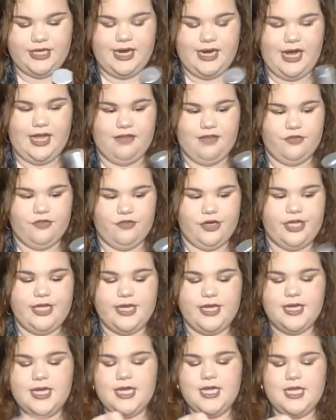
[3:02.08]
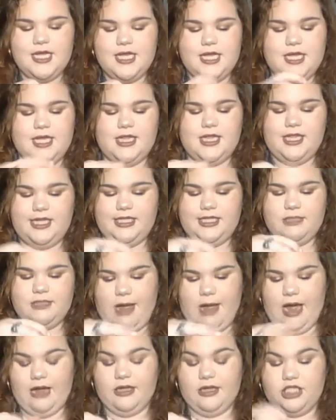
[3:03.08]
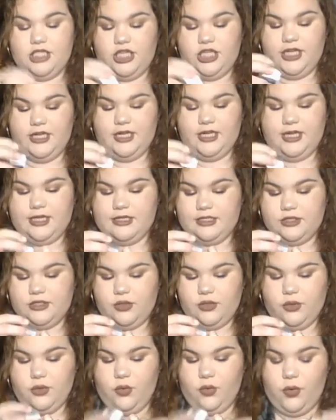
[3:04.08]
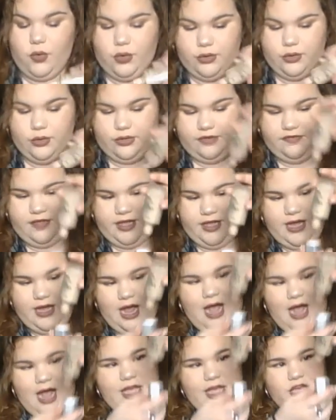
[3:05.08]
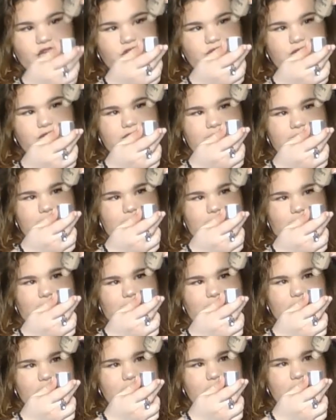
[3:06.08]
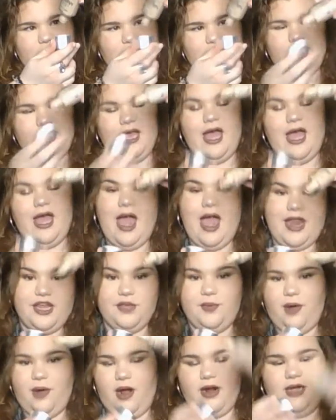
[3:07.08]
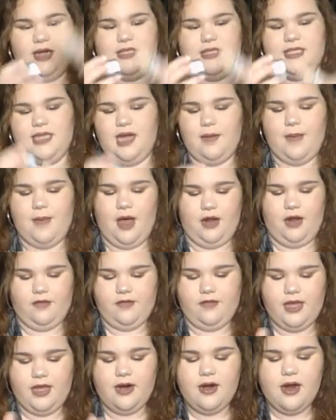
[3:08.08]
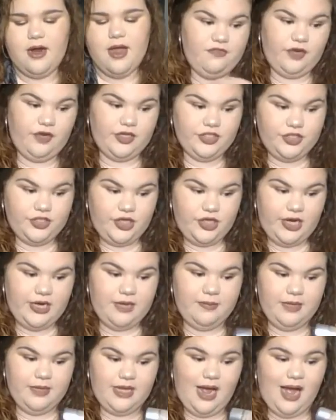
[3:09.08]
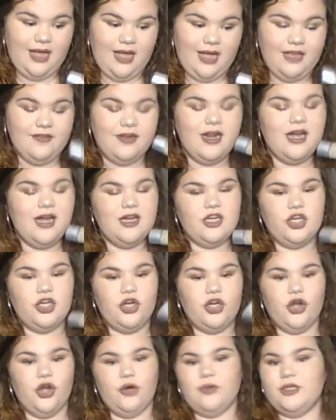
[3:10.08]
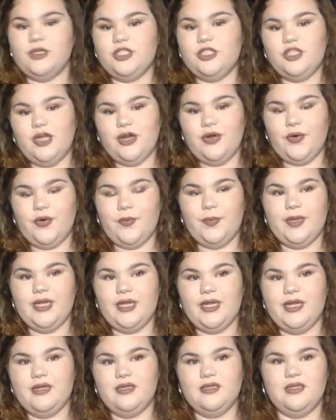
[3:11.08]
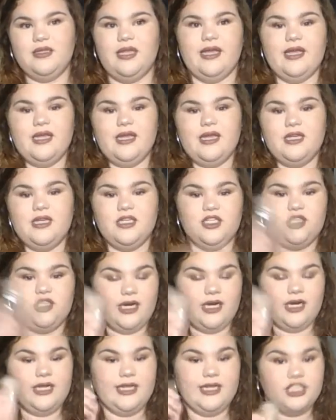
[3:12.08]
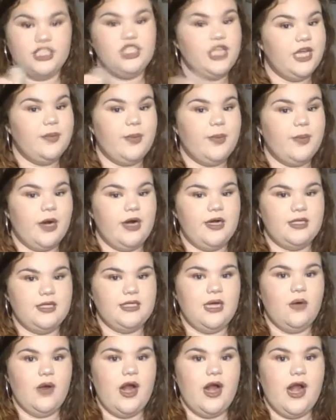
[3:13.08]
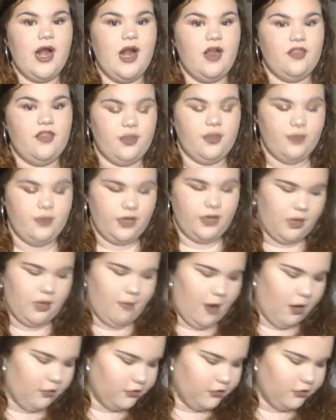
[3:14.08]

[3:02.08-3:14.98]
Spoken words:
in Ivory. This packaging is horrific. I could not get any product to come out of here. It frustrated me. I even had Noah try to open it, try to shake product out, and nothing would come